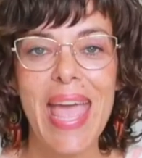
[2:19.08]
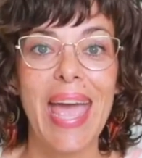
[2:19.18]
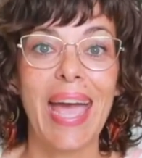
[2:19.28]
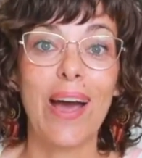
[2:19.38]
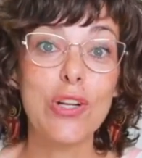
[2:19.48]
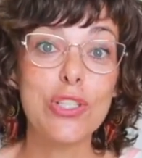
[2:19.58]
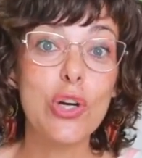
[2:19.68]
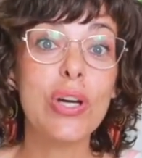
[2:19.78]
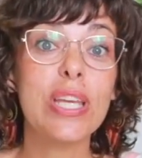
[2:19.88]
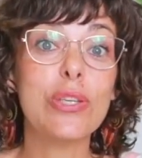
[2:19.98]
Also,
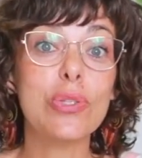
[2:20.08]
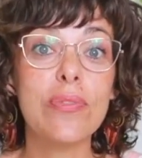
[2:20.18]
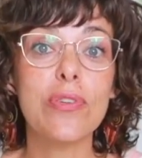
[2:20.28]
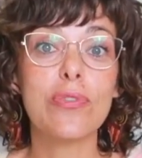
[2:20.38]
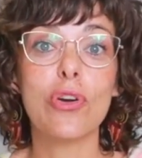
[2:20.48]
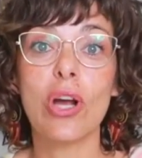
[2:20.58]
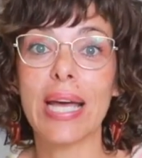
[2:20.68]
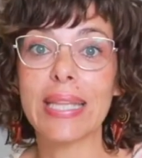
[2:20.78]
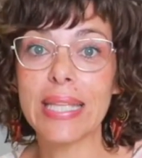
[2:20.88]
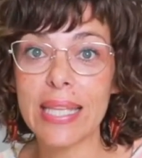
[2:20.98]
if you suffer from
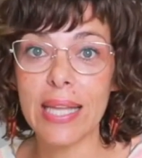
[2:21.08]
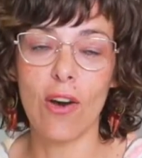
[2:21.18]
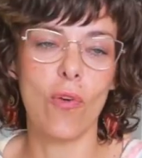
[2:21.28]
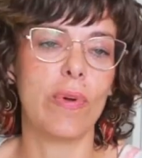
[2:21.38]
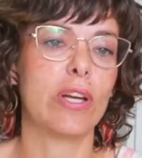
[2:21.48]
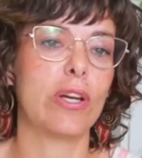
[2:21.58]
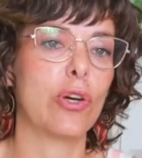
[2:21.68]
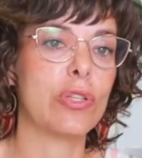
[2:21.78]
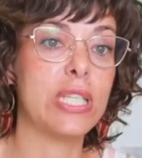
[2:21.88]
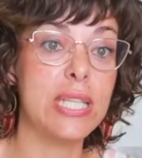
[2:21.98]
candida
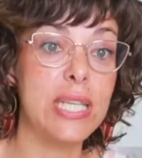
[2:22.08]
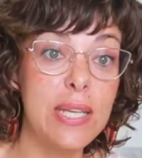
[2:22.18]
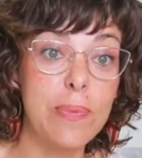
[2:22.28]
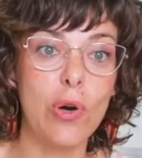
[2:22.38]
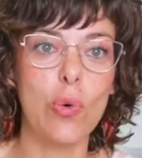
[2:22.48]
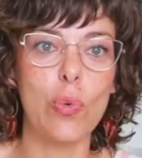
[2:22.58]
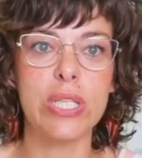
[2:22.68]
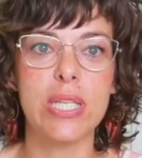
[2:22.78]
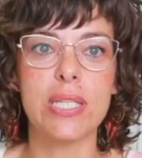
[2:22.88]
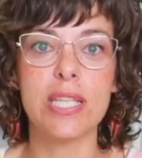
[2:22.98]
overgrowth, SIBO,
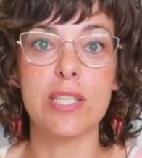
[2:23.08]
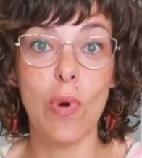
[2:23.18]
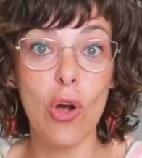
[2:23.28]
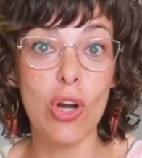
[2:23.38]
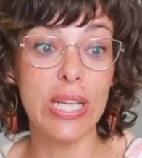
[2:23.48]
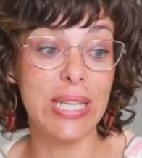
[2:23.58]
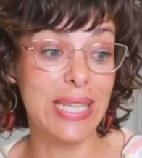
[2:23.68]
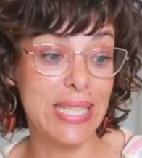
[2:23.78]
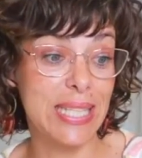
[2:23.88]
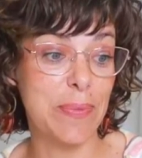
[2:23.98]
which is a small
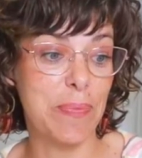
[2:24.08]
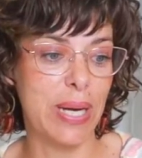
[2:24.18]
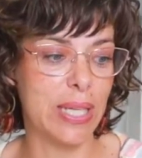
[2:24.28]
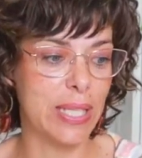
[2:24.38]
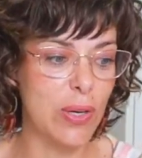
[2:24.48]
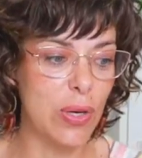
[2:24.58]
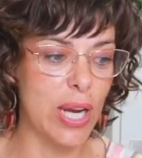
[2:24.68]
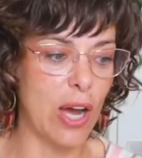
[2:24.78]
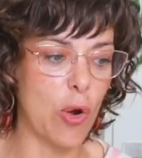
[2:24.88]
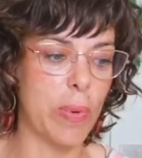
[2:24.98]
intestine
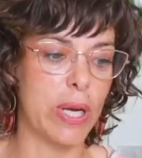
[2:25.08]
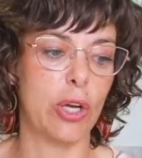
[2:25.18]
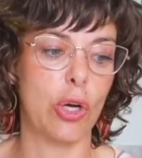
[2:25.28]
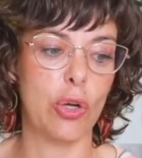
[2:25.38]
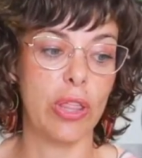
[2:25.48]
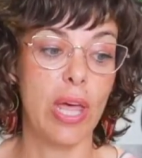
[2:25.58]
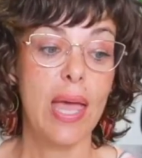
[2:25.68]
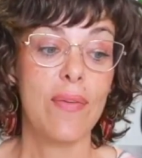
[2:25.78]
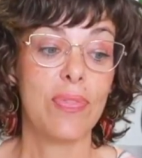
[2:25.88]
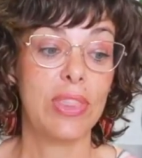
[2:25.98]
bacteria overgrowth,
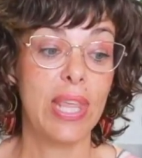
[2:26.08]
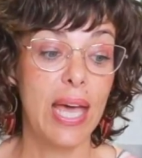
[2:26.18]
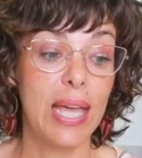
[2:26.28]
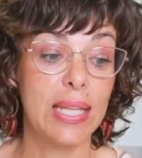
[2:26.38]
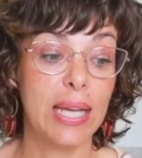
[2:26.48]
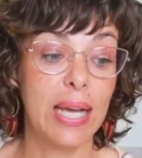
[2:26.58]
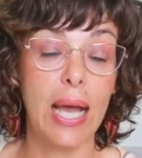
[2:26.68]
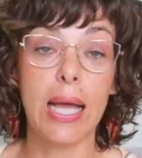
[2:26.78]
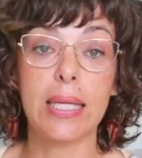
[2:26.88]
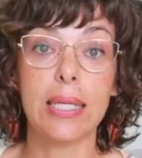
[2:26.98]
that
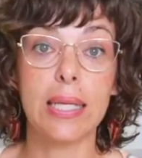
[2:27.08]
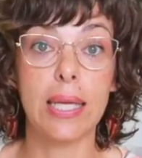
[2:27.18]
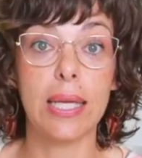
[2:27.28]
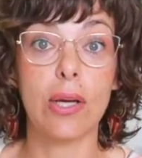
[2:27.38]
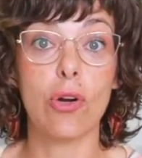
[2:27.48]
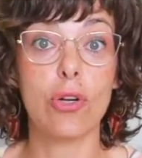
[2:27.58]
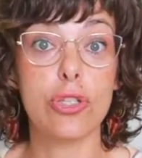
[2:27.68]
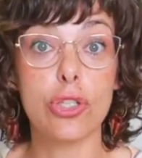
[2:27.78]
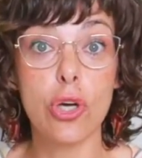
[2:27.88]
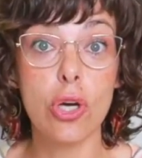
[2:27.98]
can
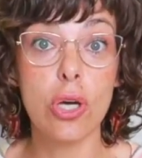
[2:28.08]
also